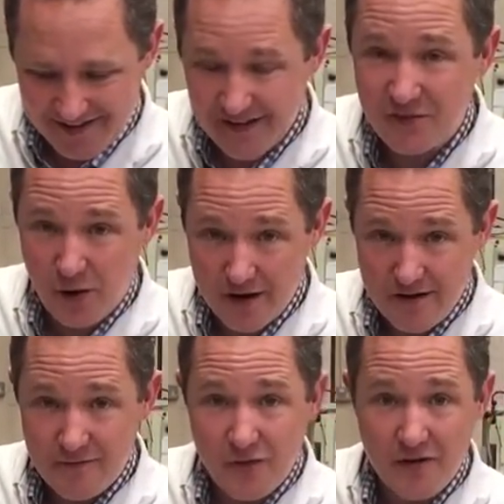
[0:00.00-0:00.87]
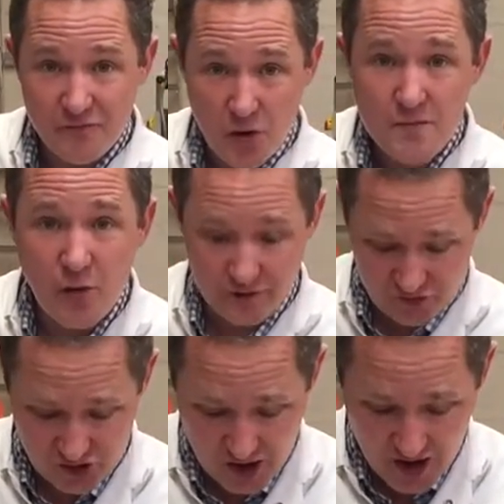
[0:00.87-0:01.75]
This one, right,
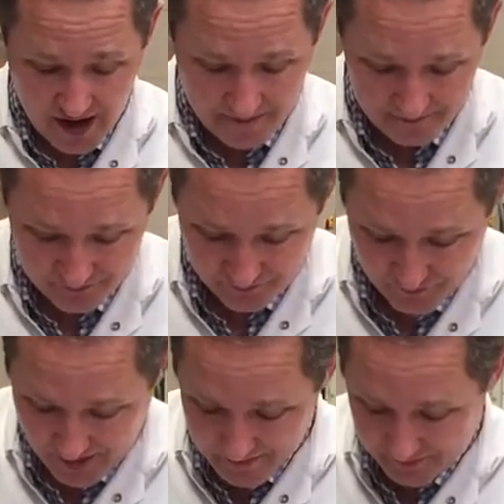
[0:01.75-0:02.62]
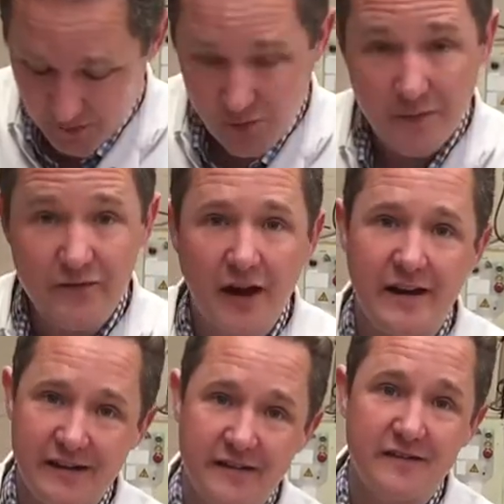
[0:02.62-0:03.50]
rooibos chai. Right, so what we've
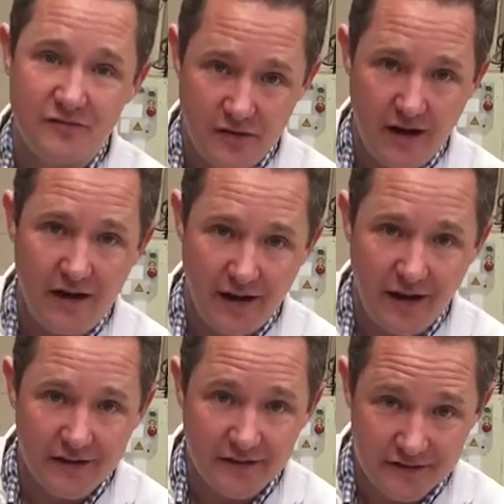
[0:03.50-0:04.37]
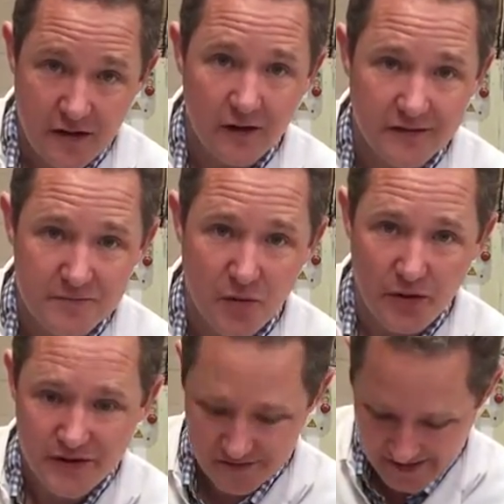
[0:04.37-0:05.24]
done is, as a starting
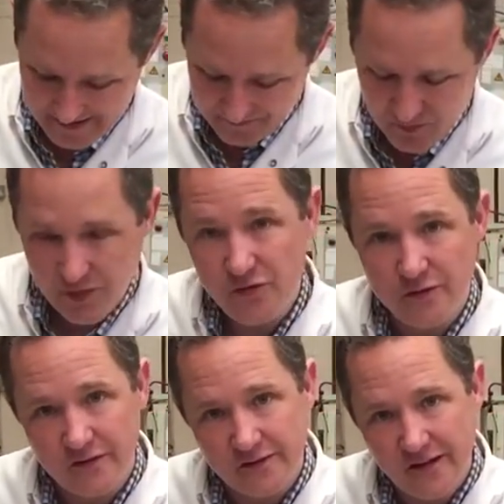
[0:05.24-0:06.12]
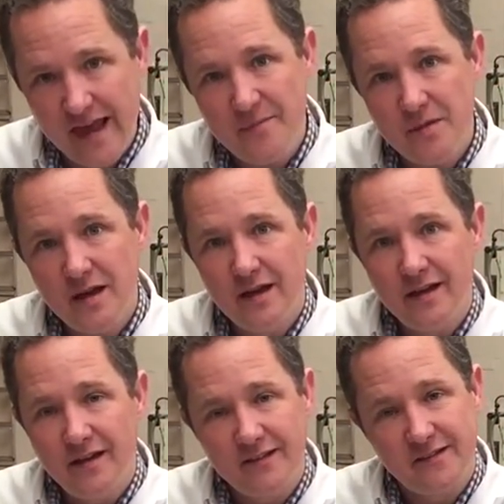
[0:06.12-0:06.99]
point, we've used the same
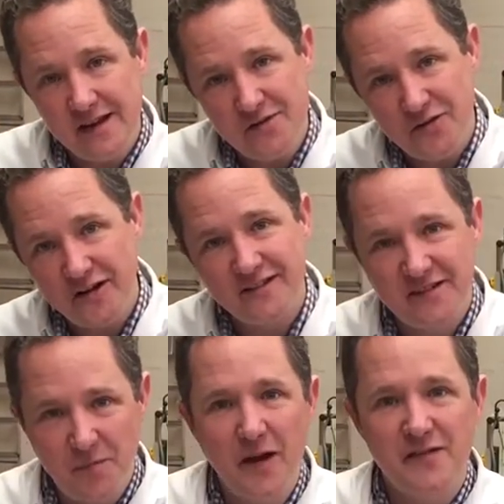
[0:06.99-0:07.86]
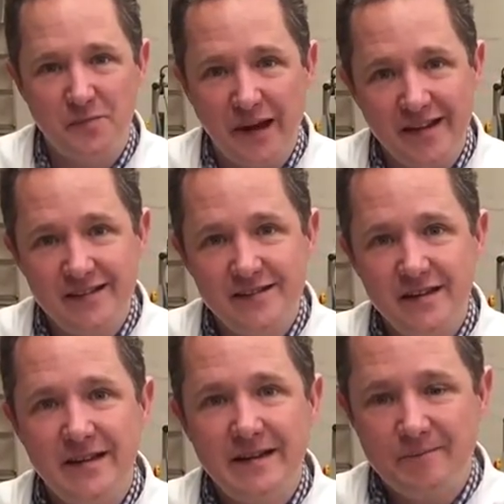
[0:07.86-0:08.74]
secret spice blend
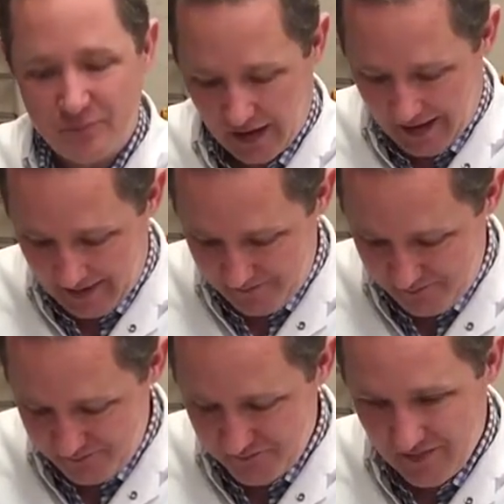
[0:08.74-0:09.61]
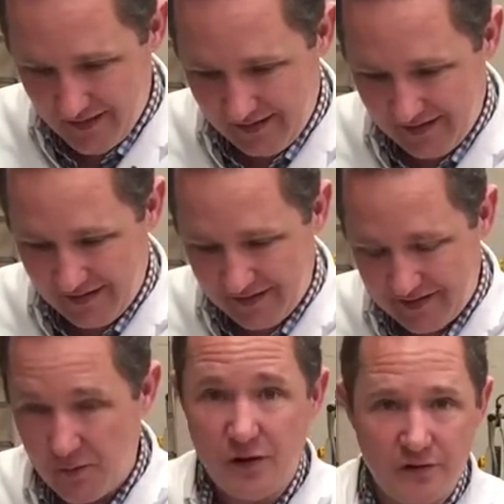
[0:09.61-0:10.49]

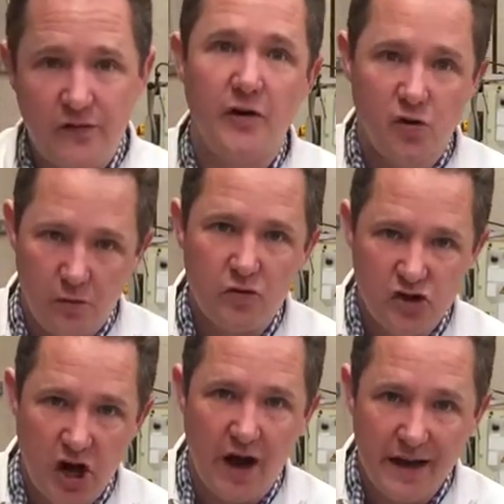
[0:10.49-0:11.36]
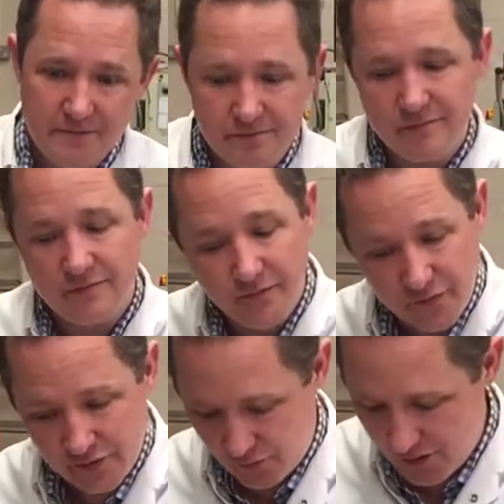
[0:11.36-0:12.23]
that we use for our normal chai
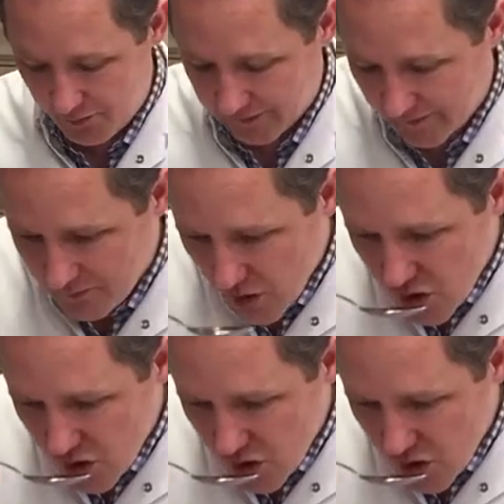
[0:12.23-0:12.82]
for the rooibos.